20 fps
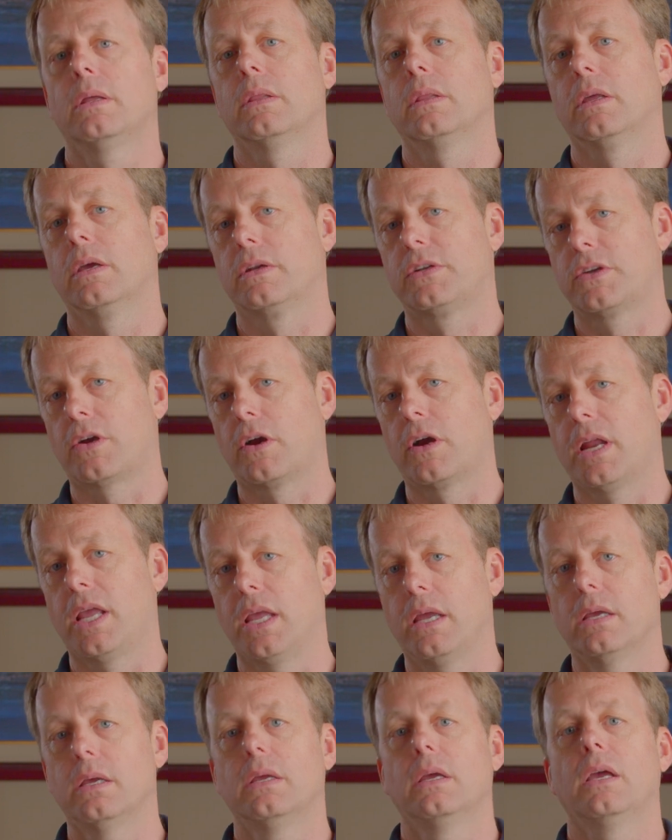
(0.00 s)
the
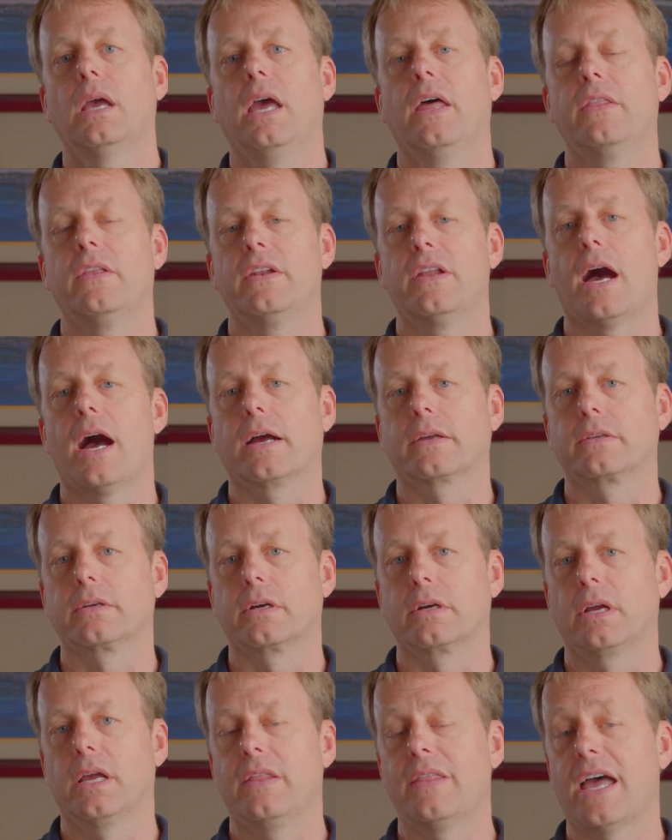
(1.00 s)
attorney, and the
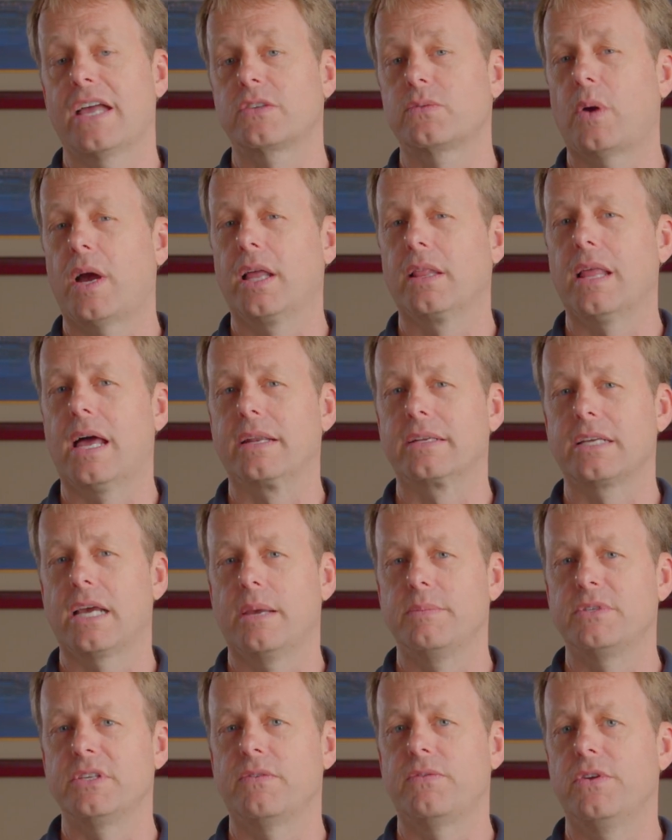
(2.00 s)
doctor. And that's why a lot of
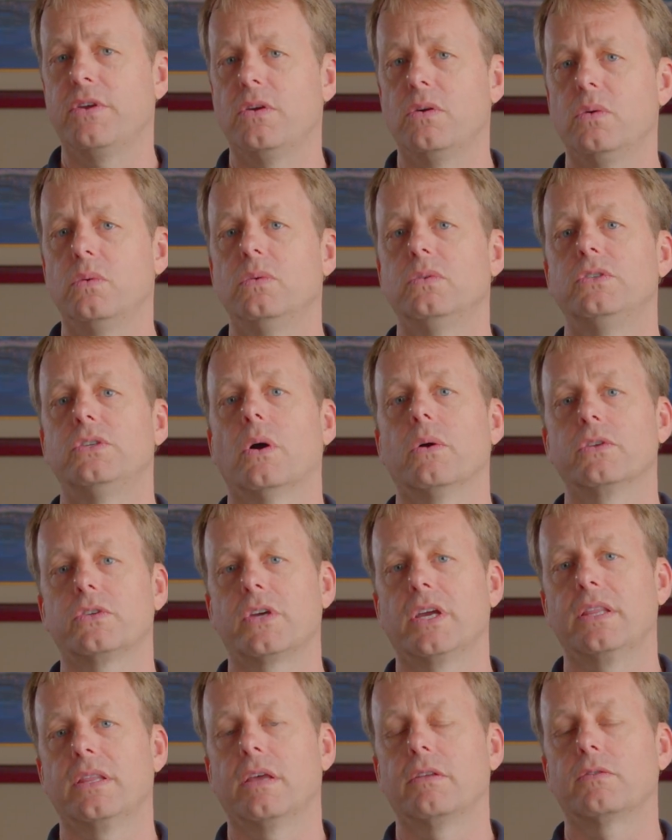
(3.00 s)
times if you don't
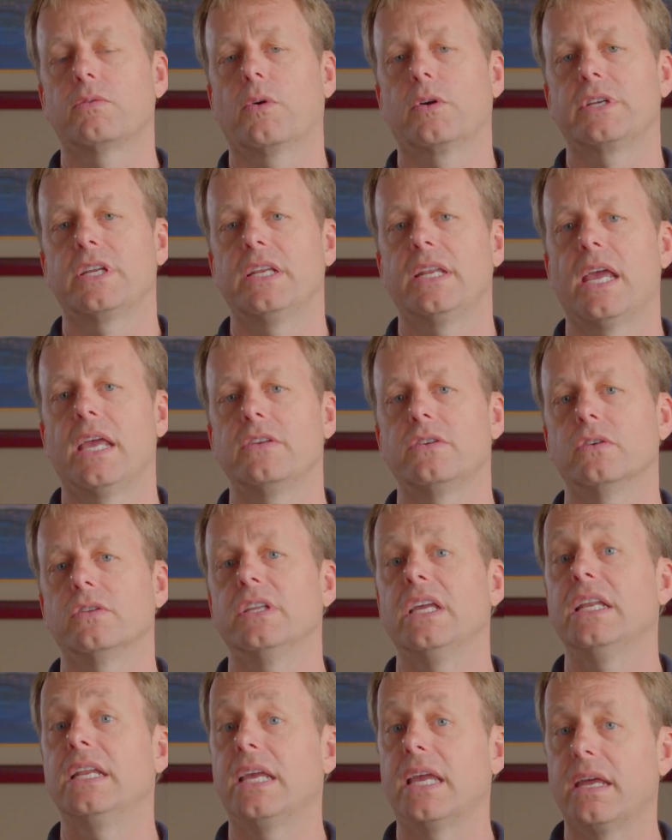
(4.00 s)
treat in those 14 days, you'll
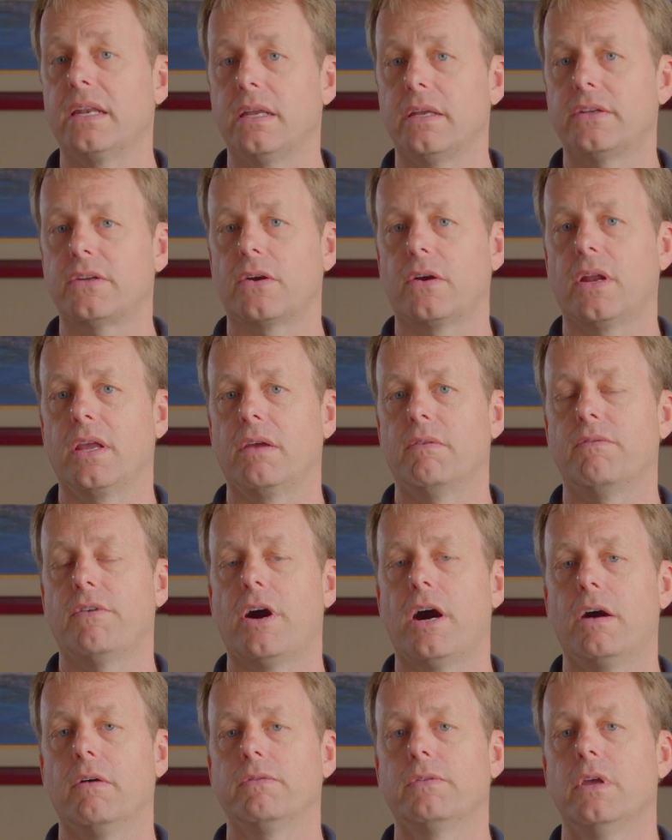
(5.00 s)
need to get an attorney
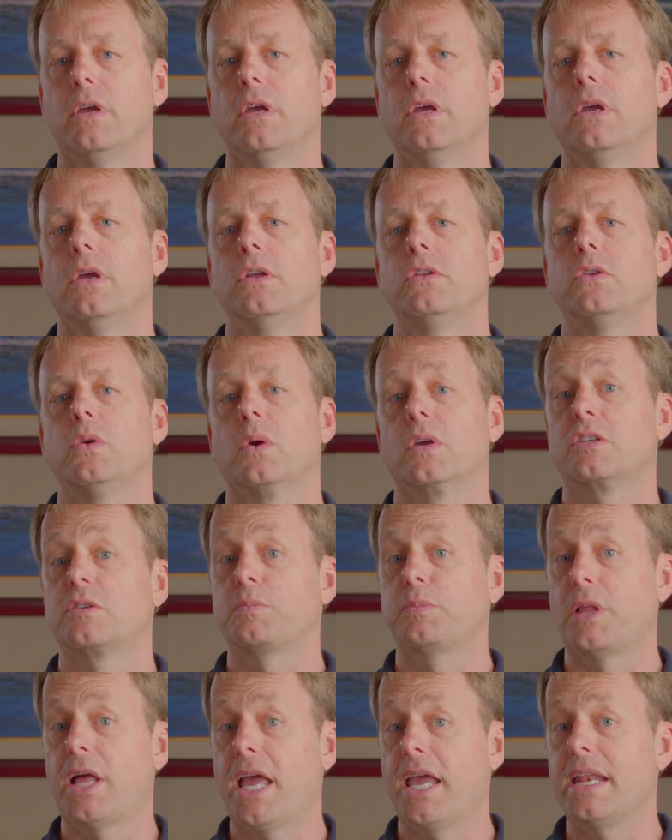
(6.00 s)
involved to
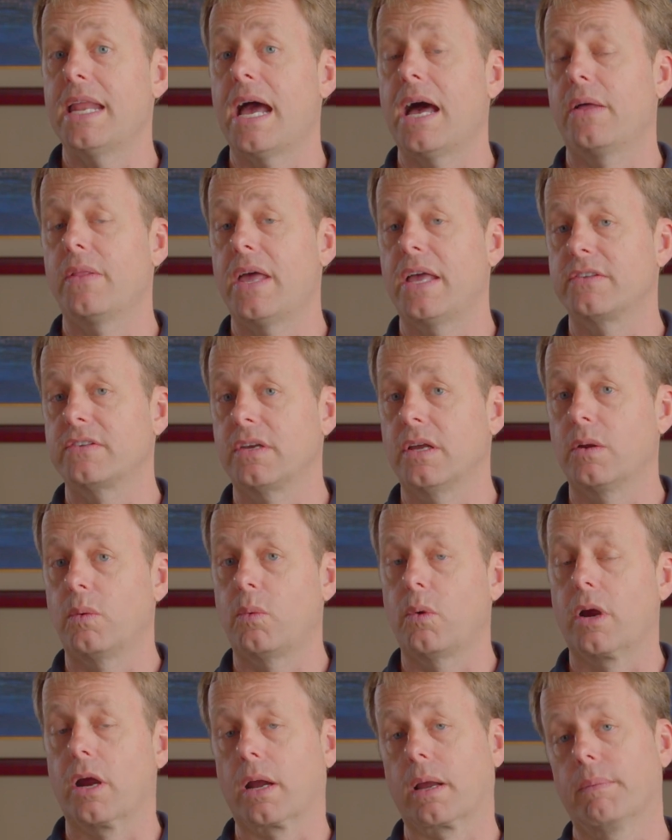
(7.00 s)
explain how that's going to
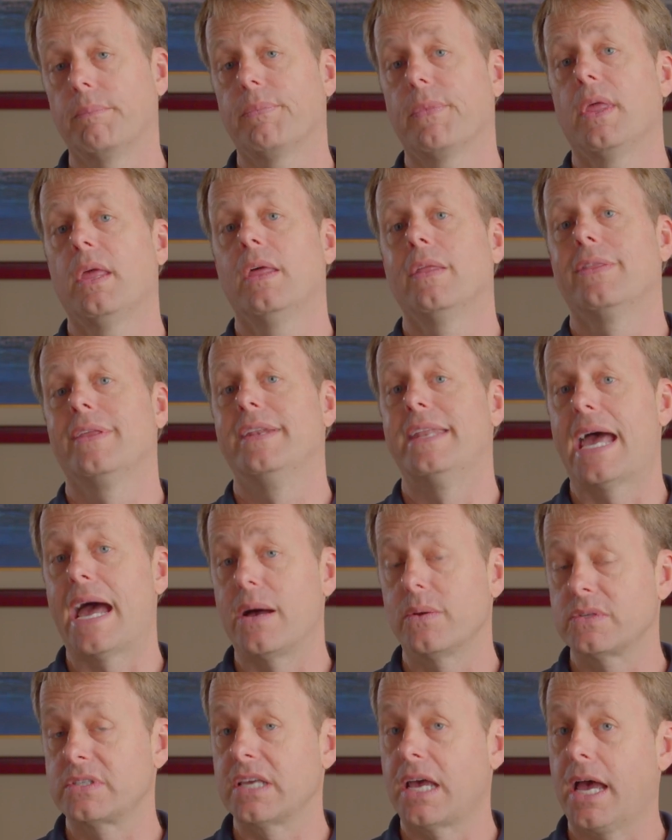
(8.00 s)
work. The
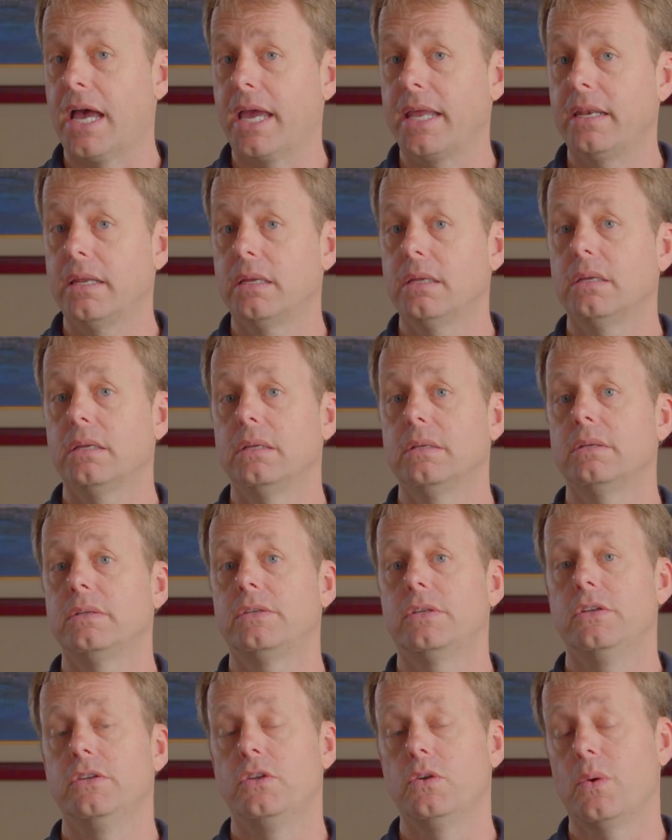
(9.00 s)
downside
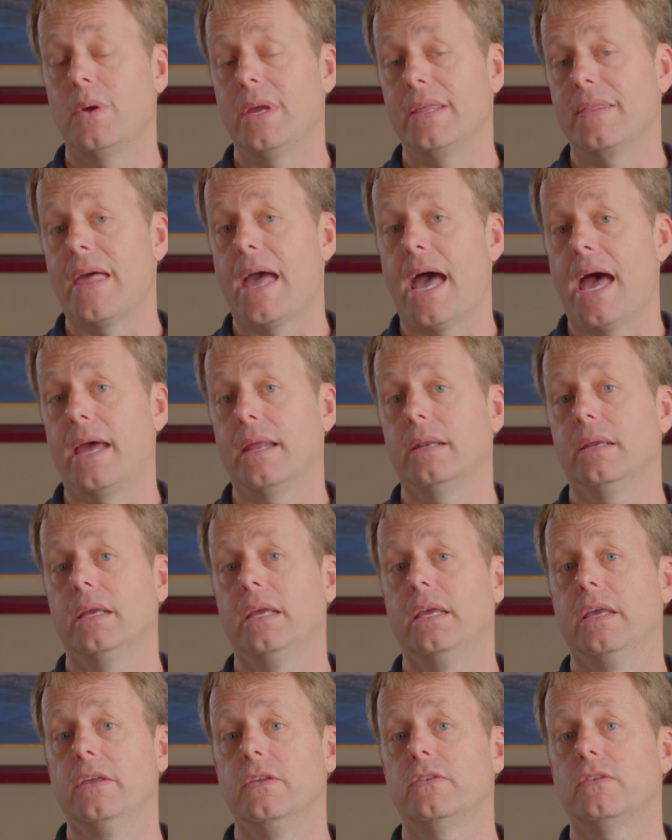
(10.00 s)
to doing that
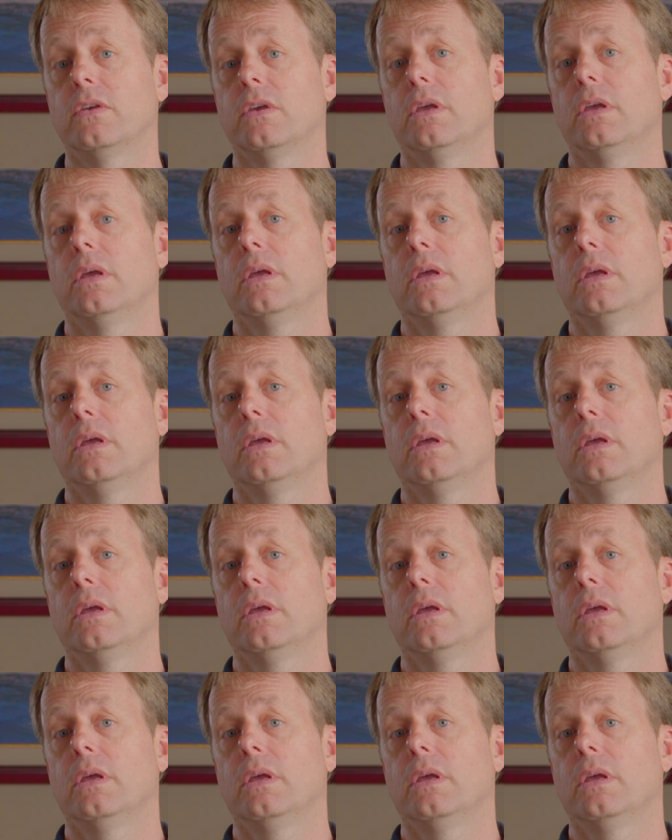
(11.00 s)
is